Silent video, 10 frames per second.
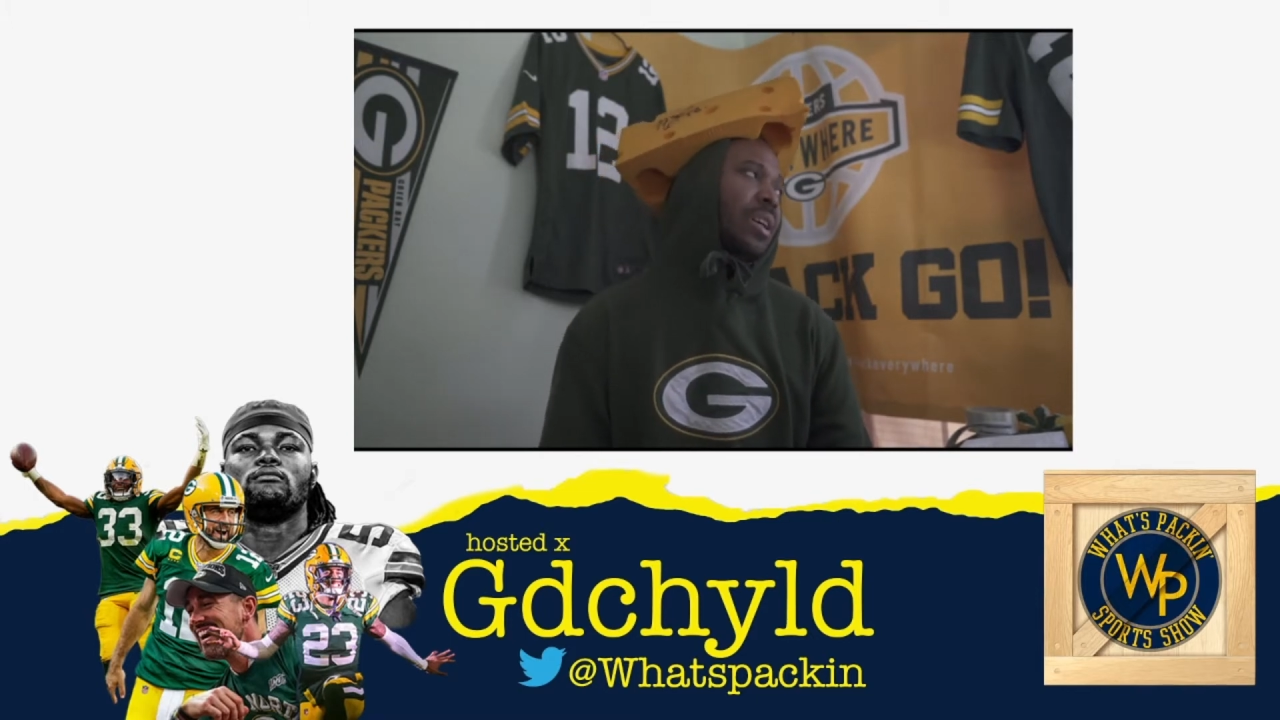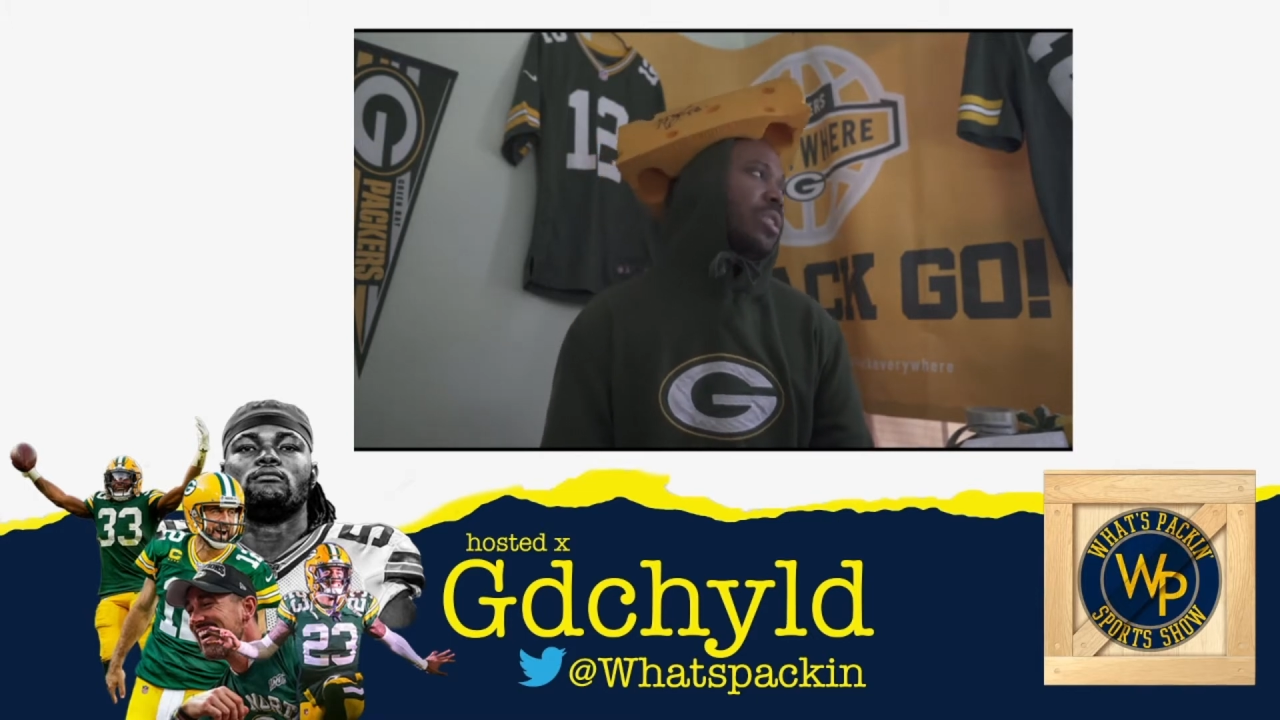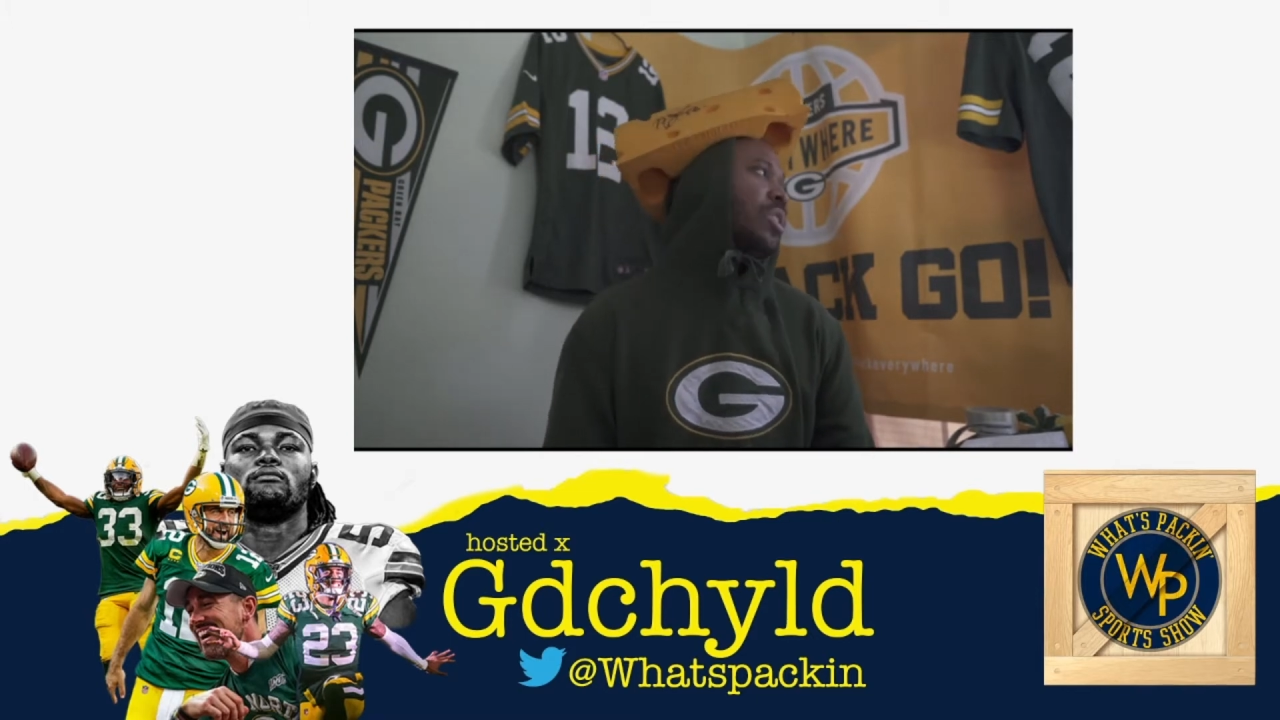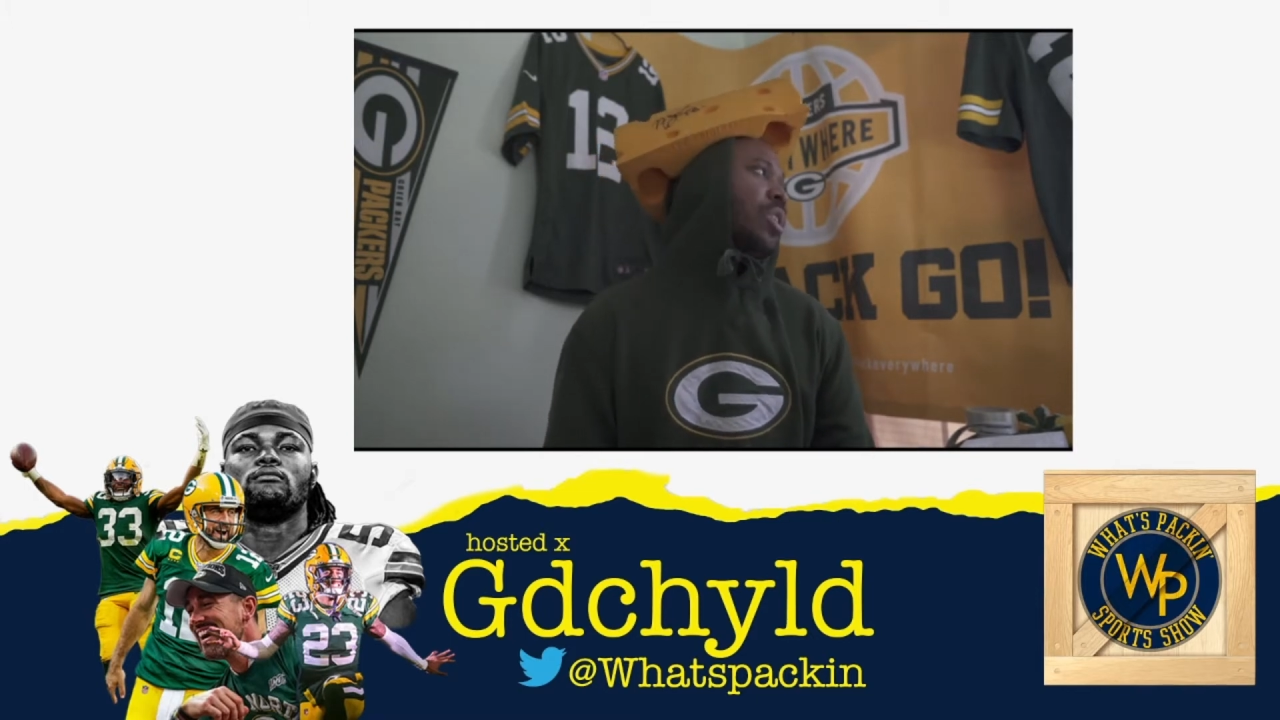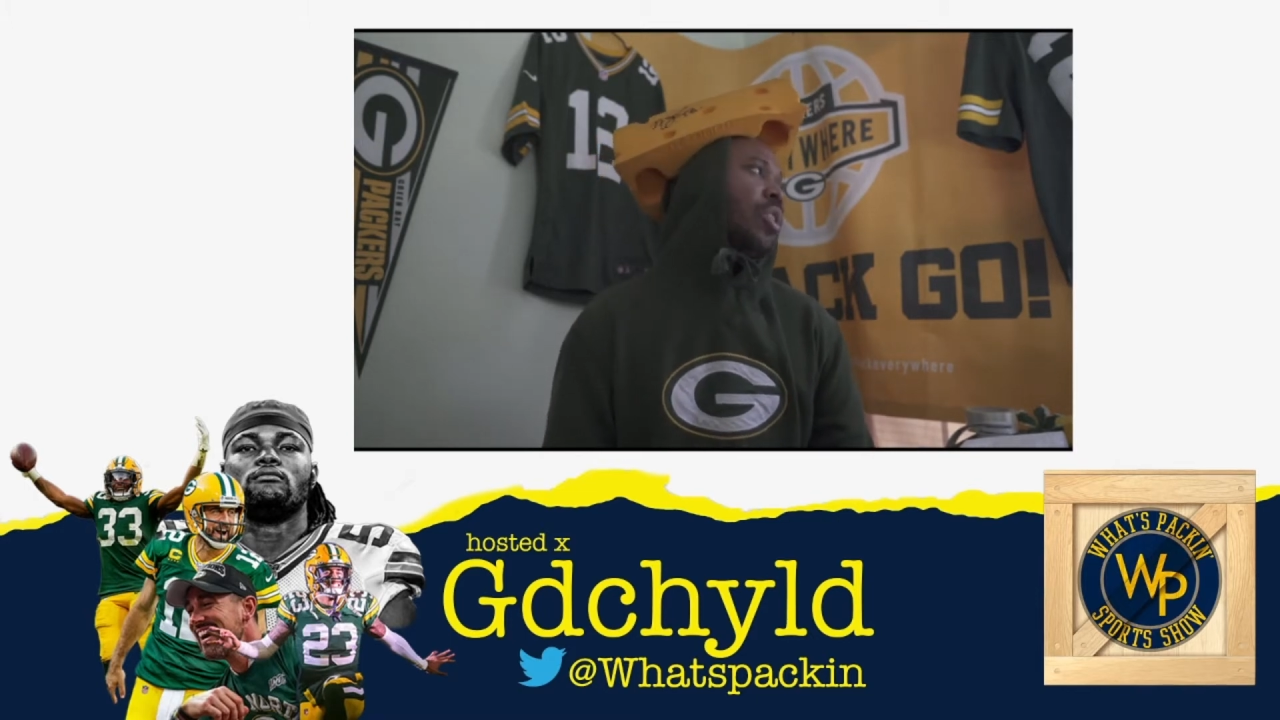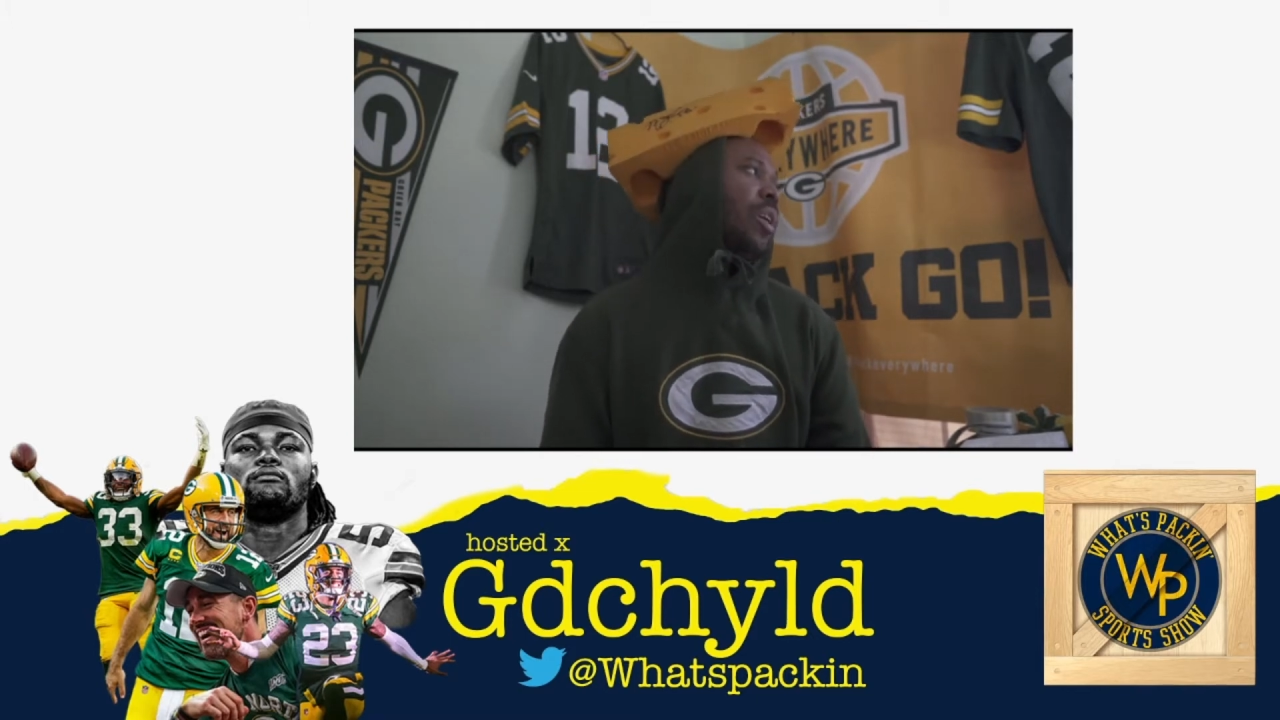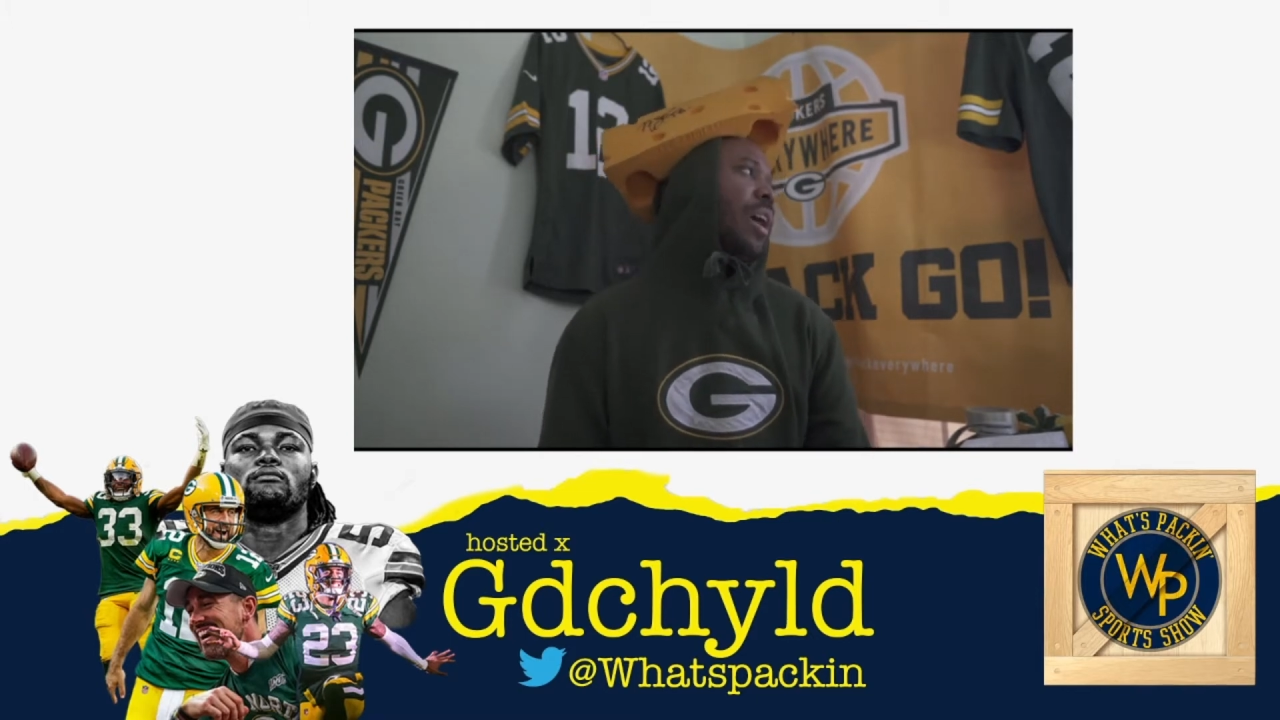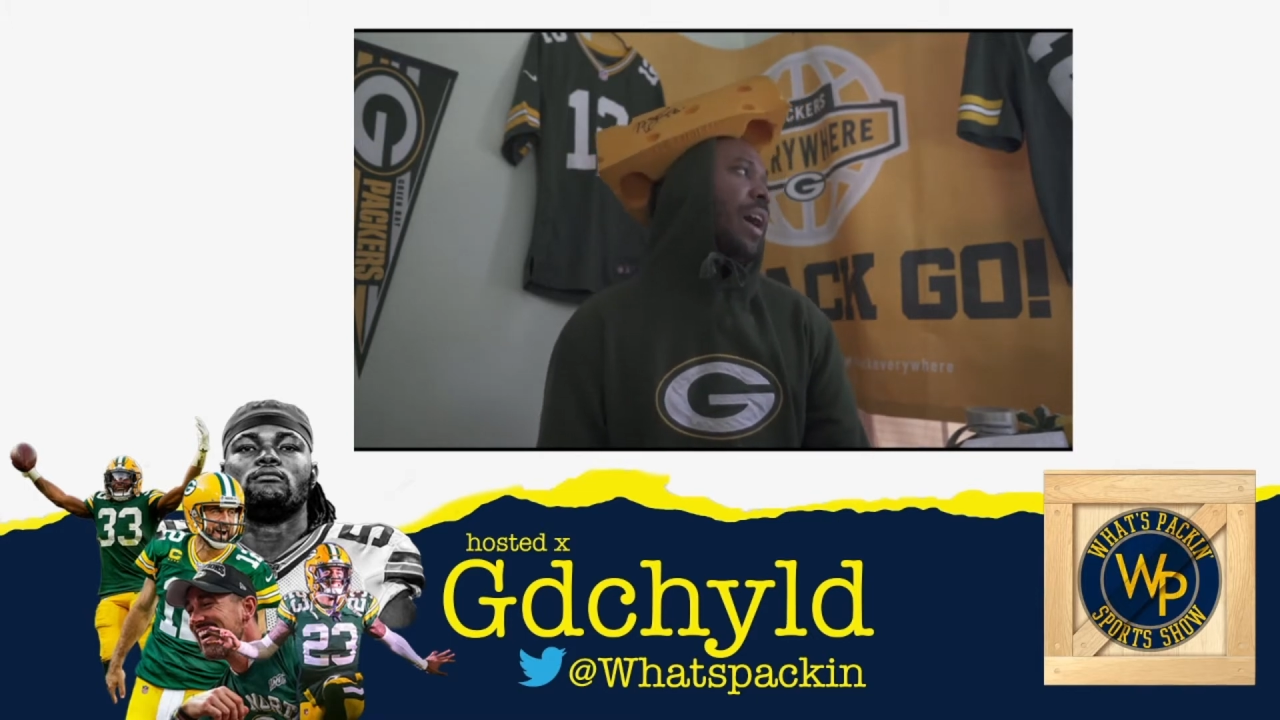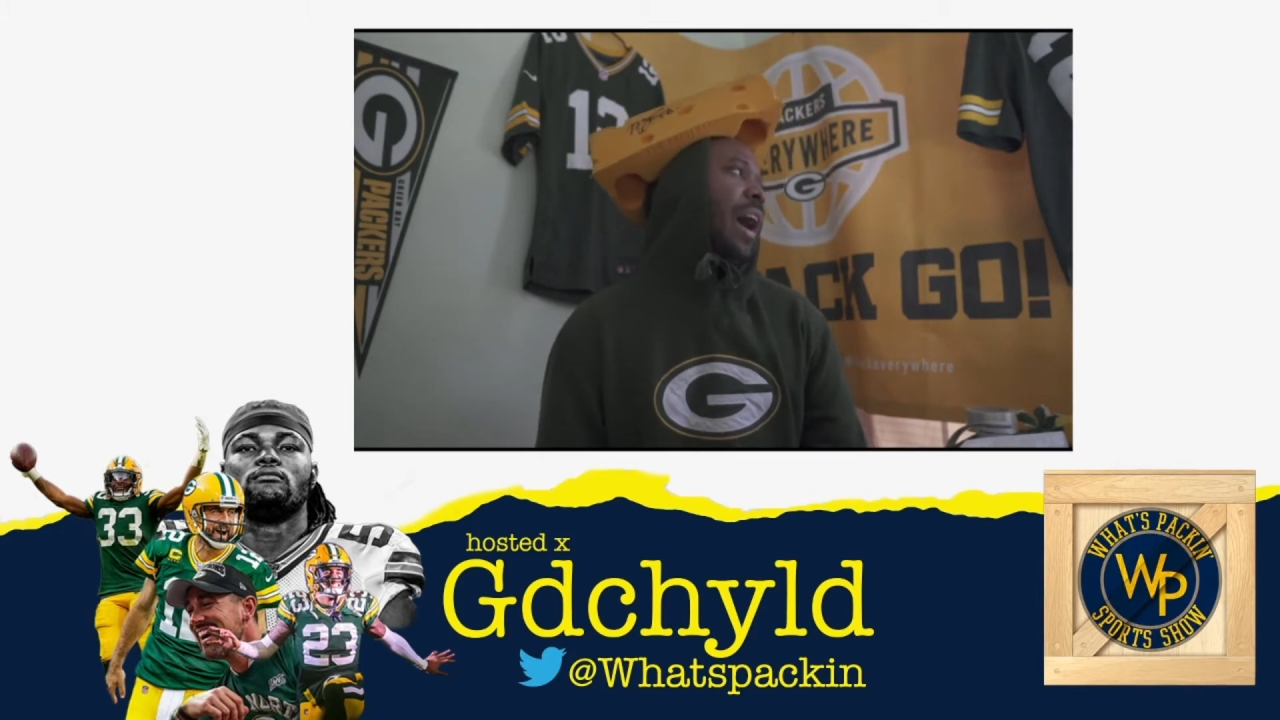So